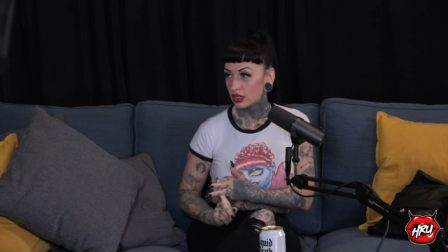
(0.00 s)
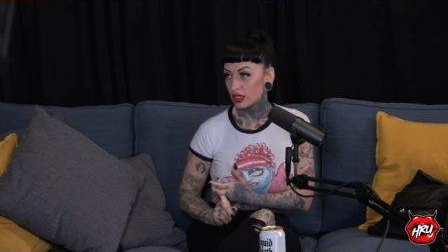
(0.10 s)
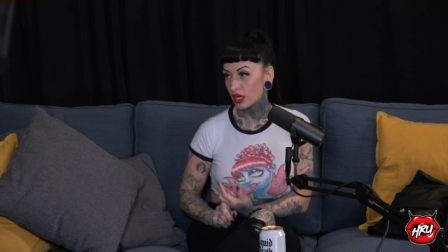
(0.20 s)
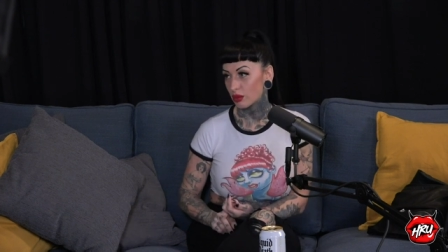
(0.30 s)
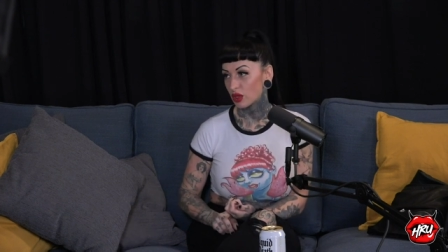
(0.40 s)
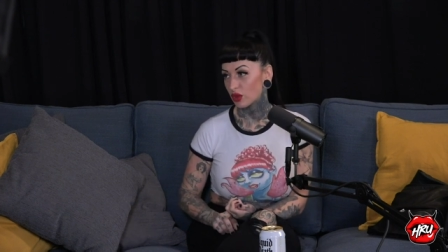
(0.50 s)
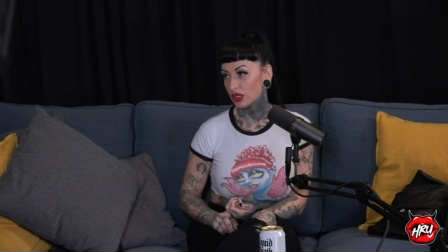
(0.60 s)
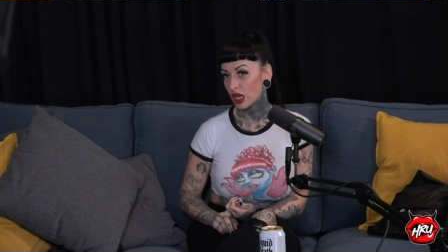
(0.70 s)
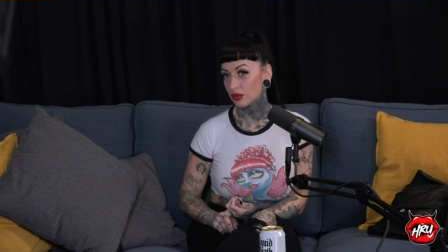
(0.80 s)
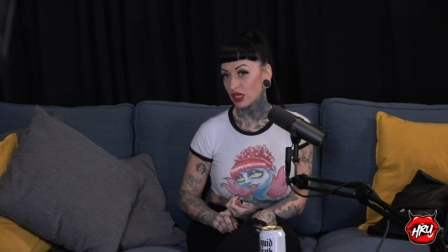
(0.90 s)
They shocked me
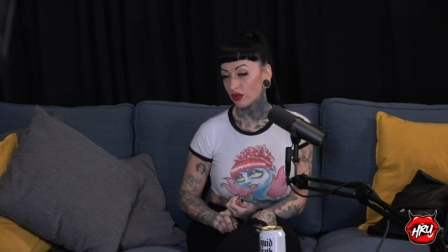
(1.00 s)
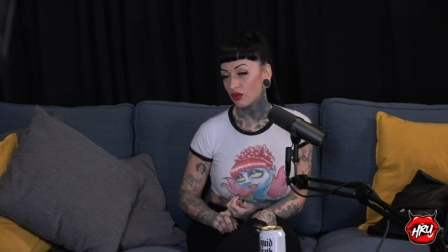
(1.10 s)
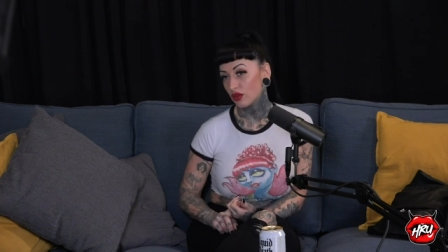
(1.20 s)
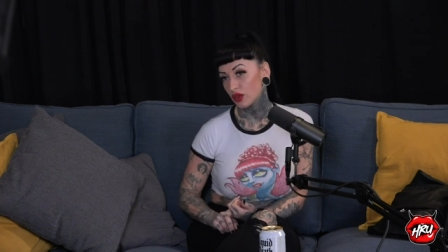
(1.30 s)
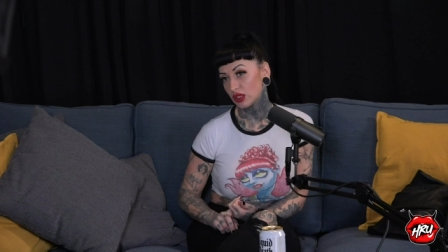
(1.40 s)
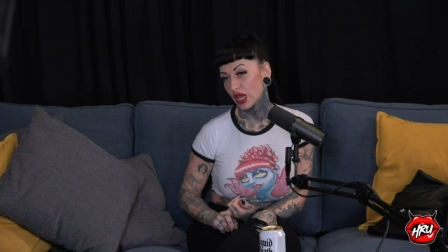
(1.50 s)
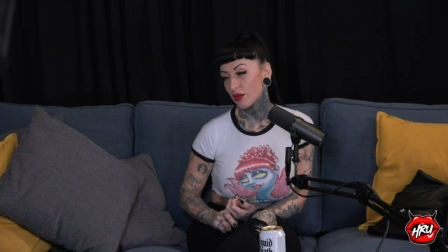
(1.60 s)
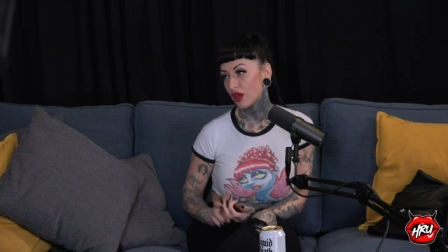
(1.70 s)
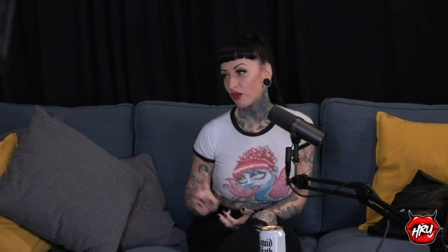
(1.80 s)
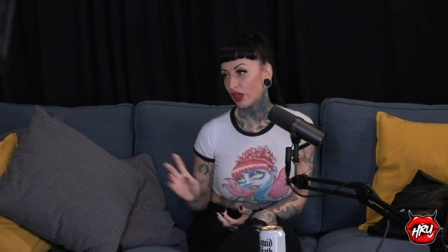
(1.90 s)
three times. After the third
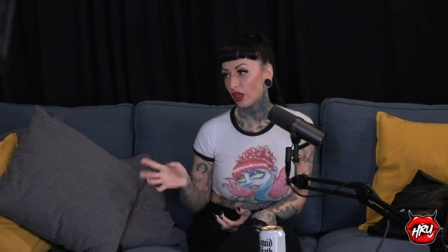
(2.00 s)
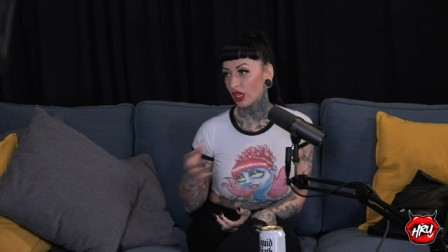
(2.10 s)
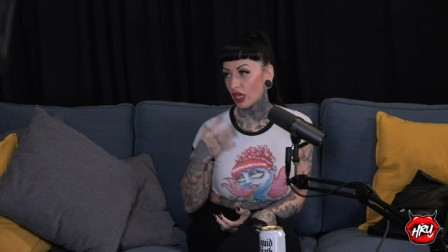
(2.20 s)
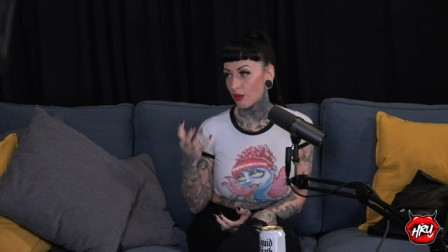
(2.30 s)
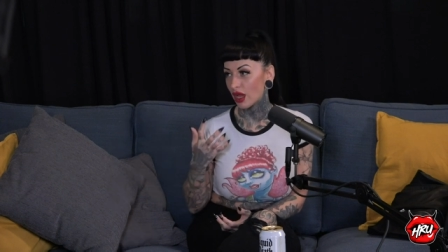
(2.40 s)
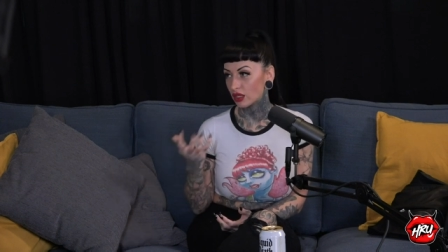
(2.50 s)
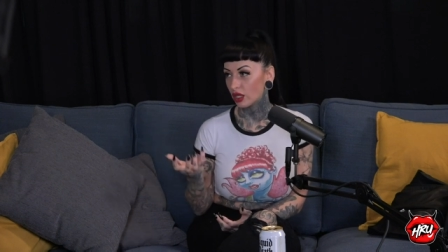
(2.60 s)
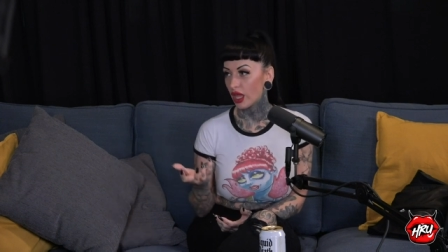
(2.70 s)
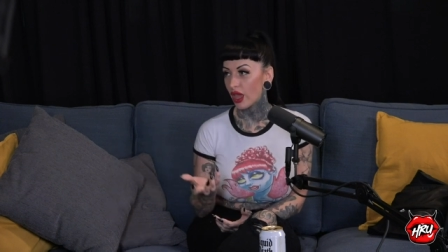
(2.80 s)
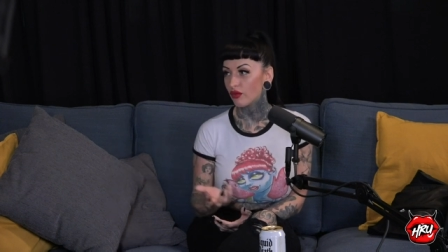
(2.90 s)
time, I finally came back
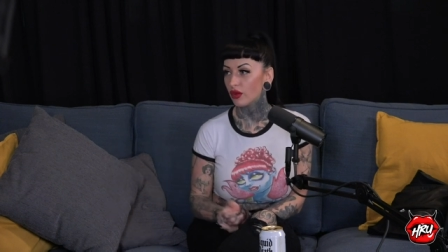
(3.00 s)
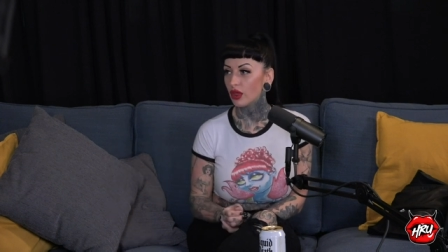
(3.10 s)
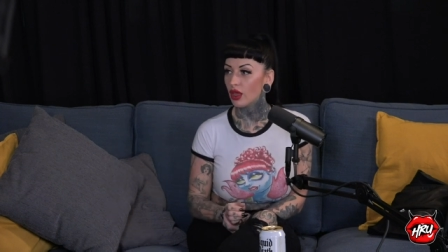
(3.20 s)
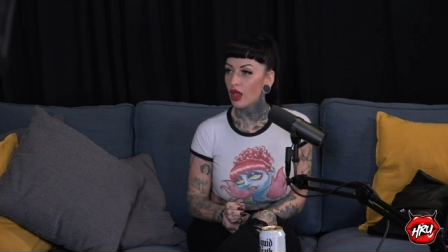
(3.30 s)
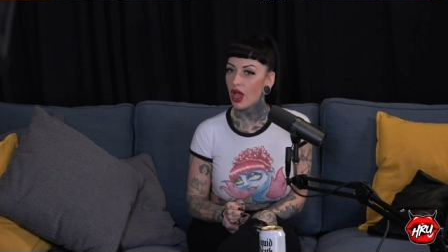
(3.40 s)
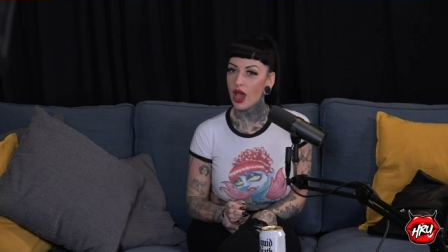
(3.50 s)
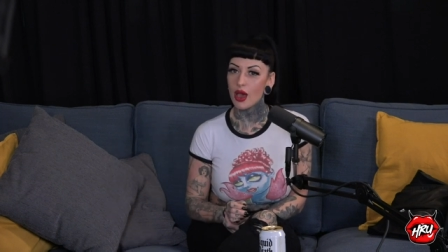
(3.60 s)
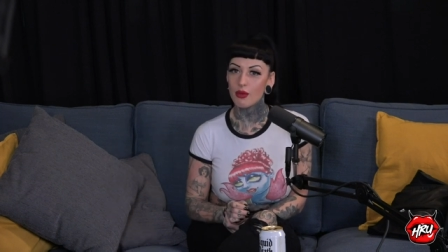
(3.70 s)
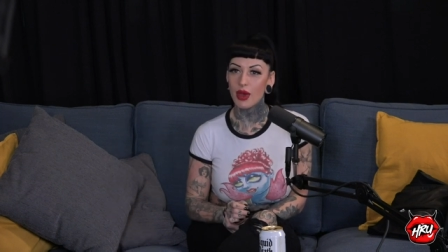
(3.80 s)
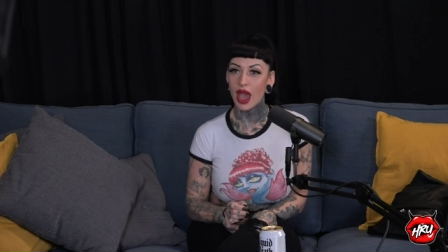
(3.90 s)
to life.
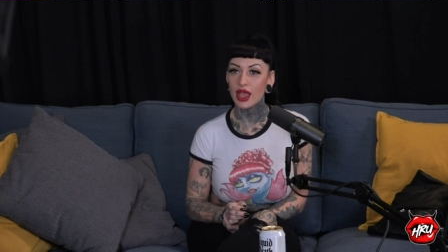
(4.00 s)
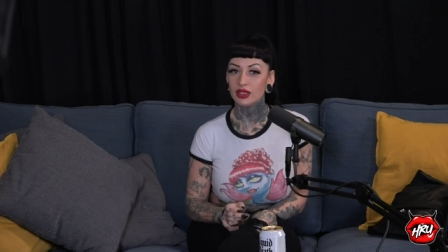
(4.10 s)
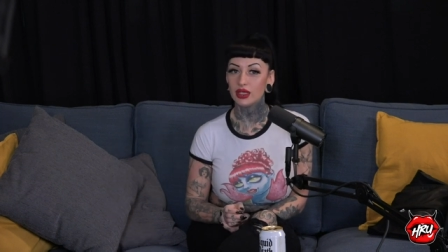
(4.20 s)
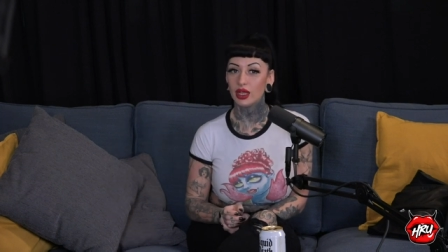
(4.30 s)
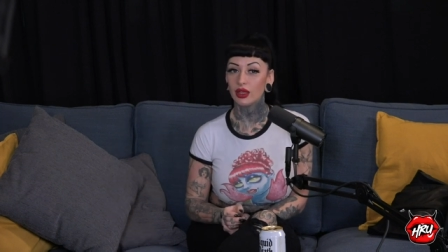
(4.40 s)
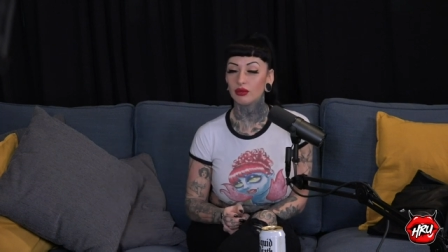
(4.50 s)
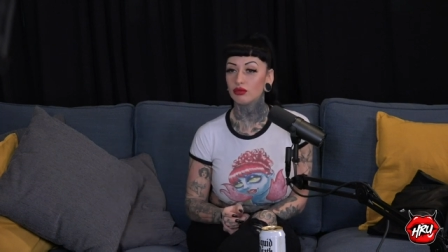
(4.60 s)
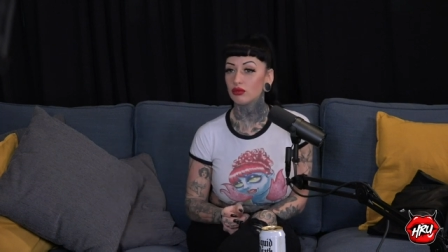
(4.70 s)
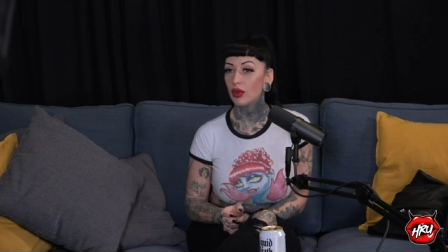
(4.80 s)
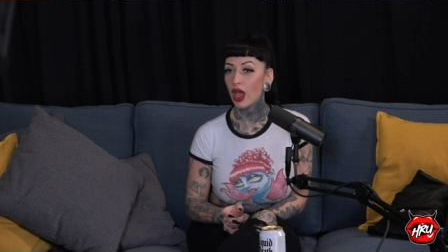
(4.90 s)
Um, I didn't
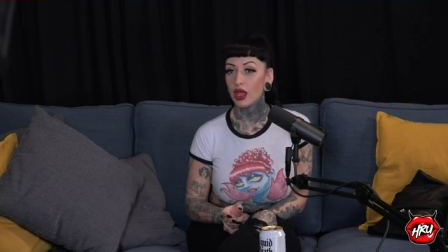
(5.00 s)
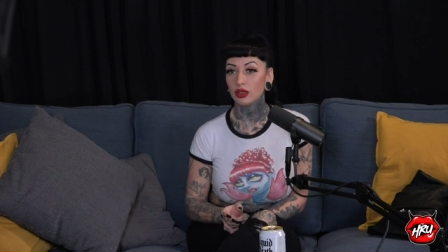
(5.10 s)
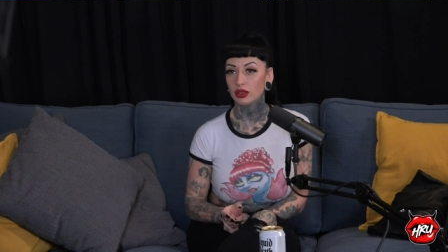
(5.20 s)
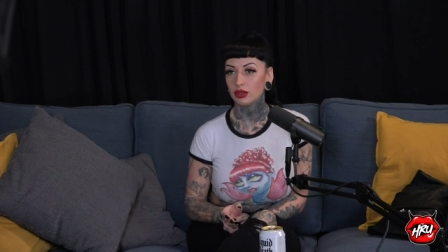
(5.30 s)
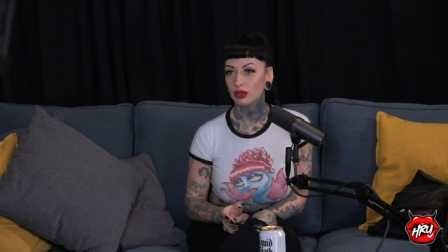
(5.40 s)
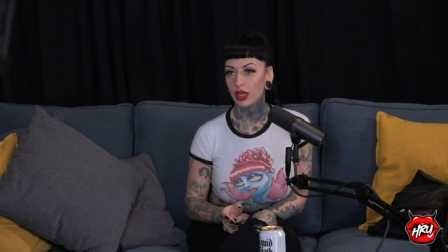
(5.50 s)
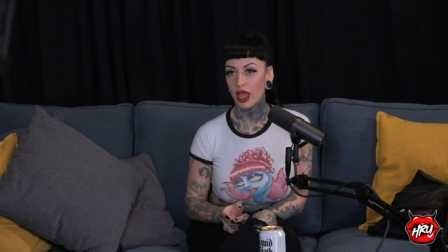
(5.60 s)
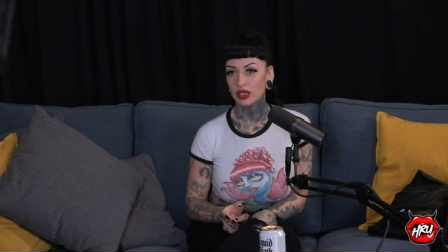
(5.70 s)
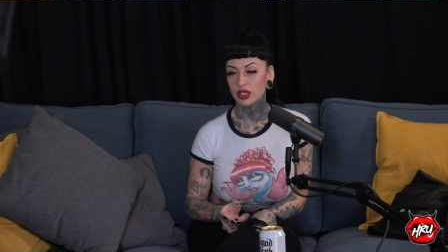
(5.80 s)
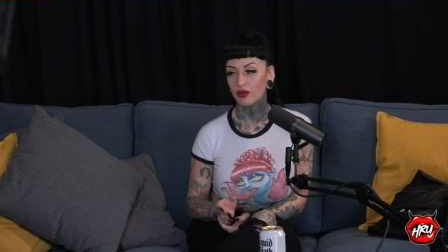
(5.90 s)
I
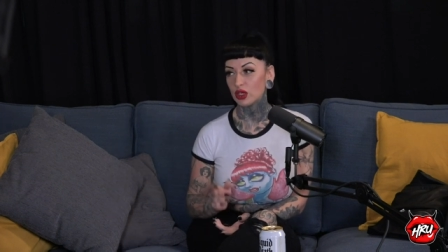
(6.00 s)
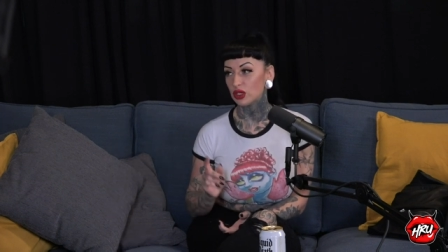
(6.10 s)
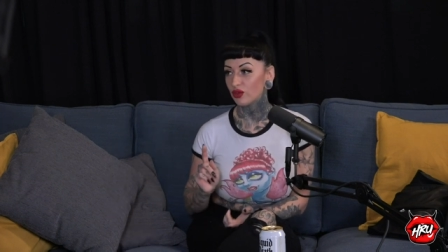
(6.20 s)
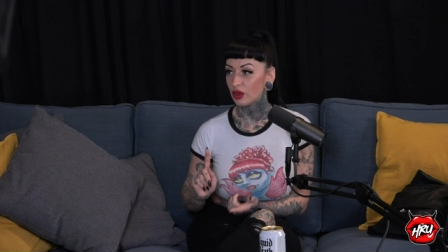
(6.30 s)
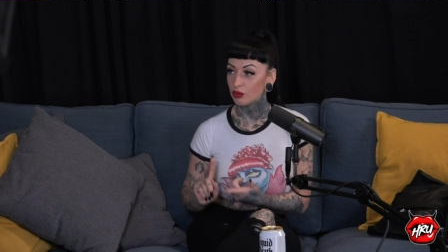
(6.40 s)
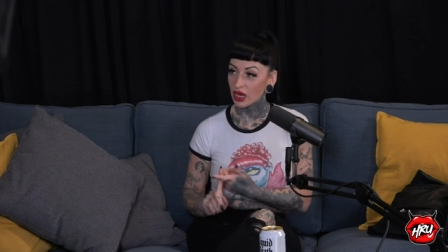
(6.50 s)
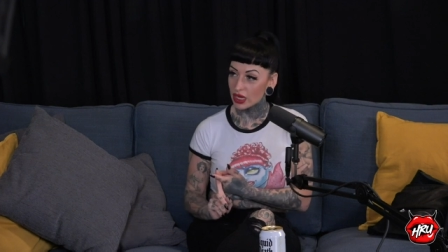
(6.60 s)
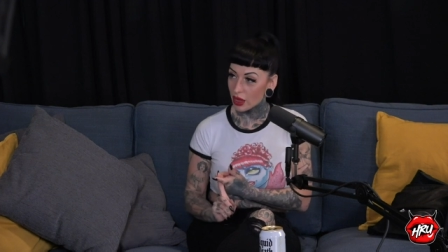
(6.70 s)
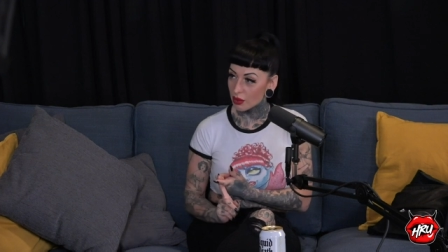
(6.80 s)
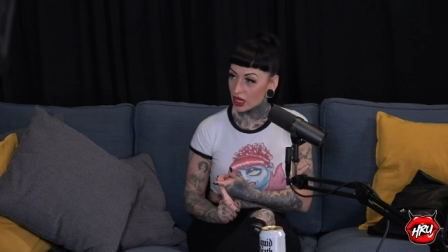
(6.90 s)
I suffered severe
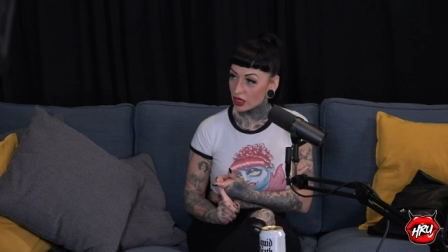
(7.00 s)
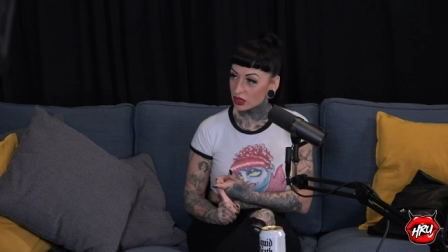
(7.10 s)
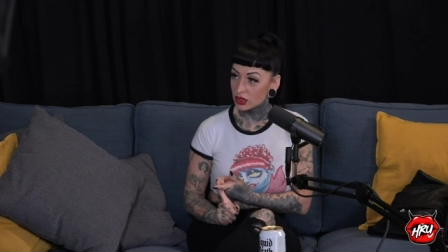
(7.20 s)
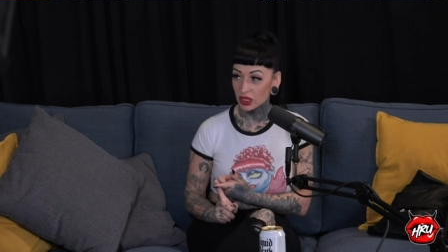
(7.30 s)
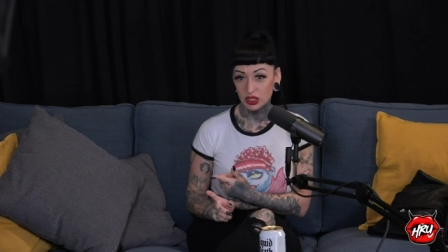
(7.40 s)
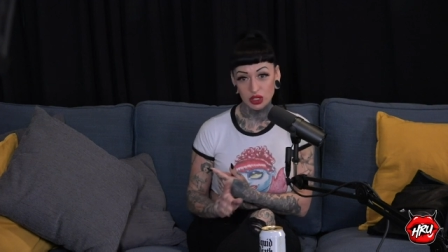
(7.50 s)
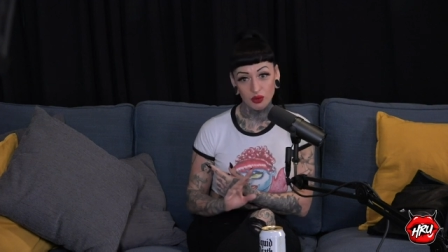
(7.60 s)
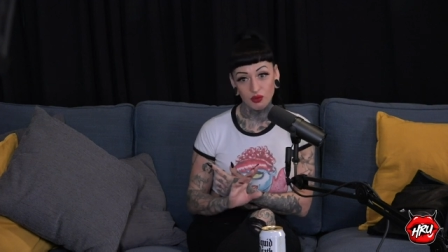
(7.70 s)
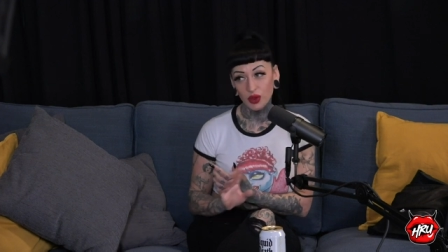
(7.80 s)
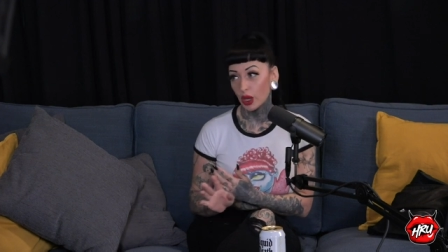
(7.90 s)
brain damage, like
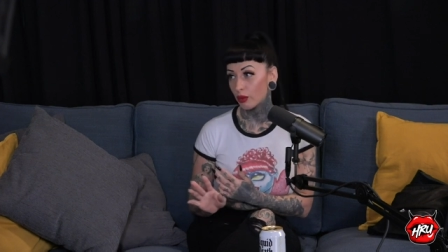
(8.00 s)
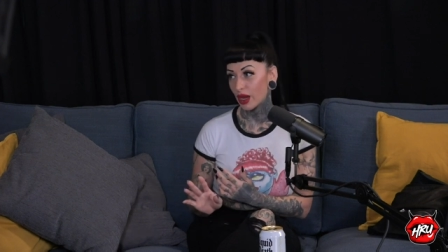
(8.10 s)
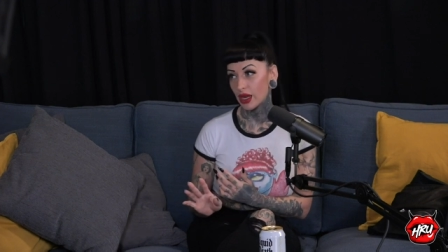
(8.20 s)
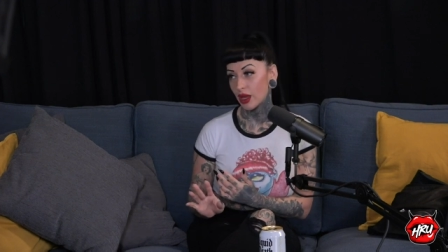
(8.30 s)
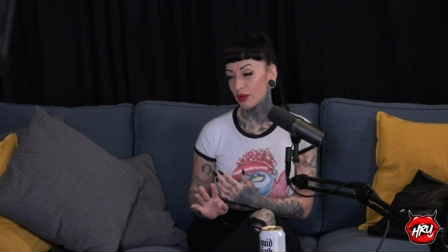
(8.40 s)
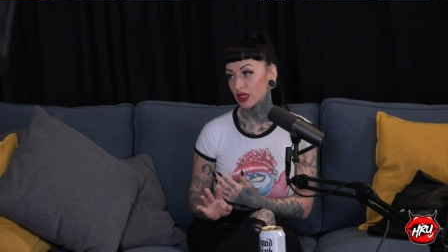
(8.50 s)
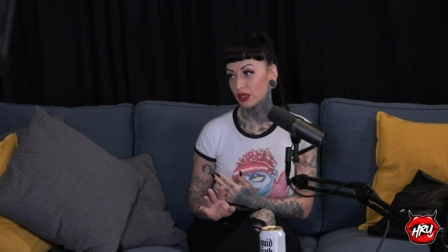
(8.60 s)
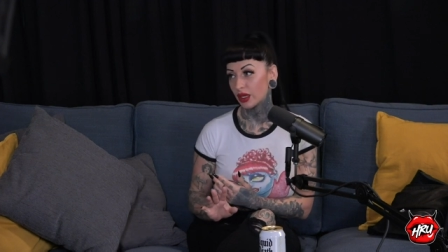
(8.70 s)
severe brain damage.